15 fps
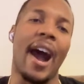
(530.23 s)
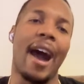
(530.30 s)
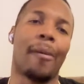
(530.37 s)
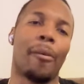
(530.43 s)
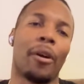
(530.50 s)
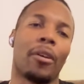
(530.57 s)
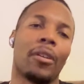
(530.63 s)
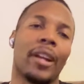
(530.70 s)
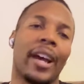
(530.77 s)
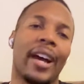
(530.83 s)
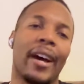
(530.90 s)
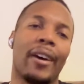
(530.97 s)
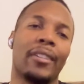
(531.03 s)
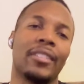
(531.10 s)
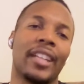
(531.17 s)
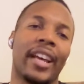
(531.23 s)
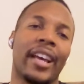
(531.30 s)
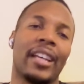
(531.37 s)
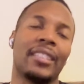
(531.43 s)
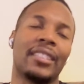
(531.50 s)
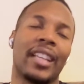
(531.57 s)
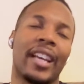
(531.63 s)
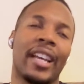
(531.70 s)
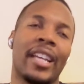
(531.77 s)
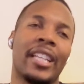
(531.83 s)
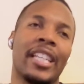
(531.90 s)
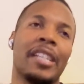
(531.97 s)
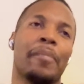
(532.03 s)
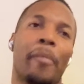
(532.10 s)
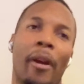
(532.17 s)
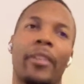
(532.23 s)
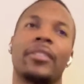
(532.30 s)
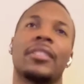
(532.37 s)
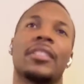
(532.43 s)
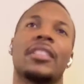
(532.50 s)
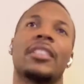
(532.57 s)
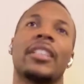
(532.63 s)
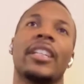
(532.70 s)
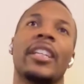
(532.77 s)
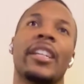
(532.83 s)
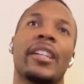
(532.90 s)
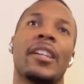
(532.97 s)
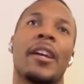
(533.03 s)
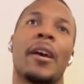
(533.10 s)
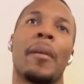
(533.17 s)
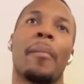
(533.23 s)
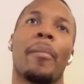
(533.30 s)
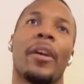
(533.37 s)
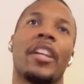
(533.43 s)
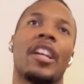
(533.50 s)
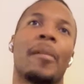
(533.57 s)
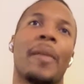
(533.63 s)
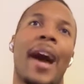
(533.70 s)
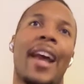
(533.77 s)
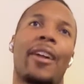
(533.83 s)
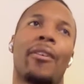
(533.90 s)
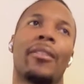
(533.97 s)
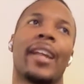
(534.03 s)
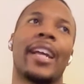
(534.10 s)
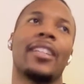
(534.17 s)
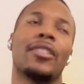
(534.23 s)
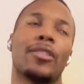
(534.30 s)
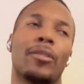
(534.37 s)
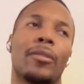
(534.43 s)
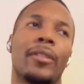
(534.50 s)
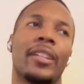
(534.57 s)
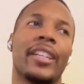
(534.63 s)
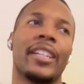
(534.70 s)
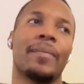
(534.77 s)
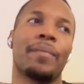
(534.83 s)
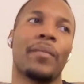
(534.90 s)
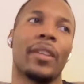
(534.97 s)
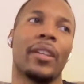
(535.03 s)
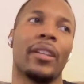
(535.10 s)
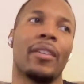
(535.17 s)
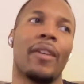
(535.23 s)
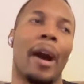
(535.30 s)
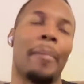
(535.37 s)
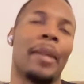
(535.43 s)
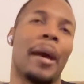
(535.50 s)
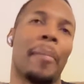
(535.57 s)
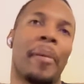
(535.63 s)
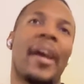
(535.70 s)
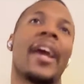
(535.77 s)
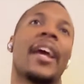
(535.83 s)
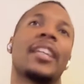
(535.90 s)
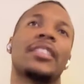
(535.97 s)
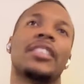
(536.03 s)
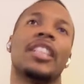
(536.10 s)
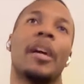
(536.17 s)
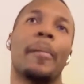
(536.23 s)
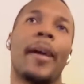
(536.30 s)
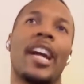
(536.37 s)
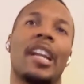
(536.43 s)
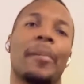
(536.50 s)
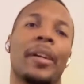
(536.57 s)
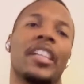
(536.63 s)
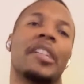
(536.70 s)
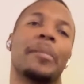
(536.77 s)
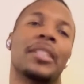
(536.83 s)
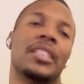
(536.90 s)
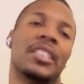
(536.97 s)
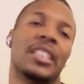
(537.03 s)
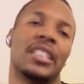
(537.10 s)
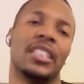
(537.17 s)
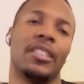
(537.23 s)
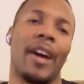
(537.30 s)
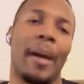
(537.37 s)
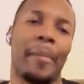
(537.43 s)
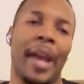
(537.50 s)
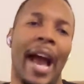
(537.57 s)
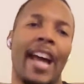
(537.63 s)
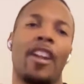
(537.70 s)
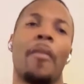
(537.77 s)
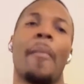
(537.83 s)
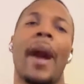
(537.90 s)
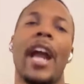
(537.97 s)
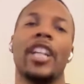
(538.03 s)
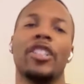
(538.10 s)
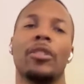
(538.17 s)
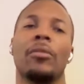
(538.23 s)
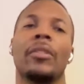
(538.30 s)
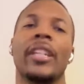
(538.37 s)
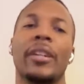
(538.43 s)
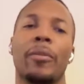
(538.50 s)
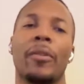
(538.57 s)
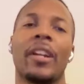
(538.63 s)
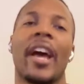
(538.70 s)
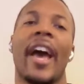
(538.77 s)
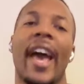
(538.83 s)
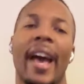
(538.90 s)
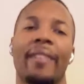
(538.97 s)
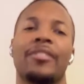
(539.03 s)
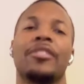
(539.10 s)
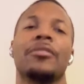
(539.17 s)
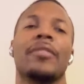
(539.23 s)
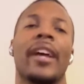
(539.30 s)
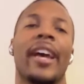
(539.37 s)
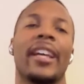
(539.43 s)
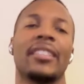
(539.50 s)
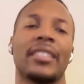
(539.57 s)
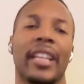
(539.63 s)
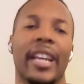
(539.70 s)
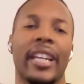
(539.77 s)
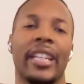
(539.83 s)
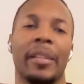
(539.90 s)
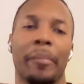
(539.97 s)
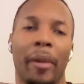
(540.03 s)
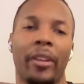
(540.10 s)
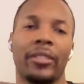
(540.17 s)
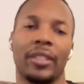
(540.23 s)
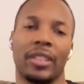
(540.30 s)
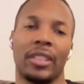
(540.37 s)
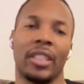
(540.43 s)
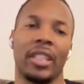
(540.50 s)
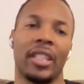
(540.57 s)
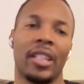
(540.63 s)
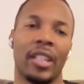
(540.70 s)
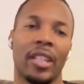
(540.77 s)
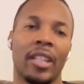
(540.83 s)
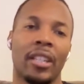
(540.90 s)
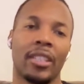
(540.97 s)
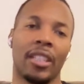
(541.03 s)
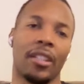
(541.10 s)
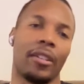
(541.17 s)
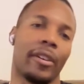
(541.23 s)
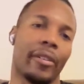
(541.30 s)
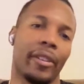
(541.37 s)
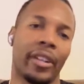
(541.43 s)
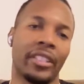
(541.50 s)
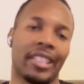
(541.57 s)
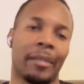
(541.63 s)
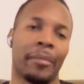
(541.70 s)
I work on a house as an emergency, but but I don't like doing it. I'm not passionate about it, but it's just I don't mind doing it when I have to as an emergency. So here it is.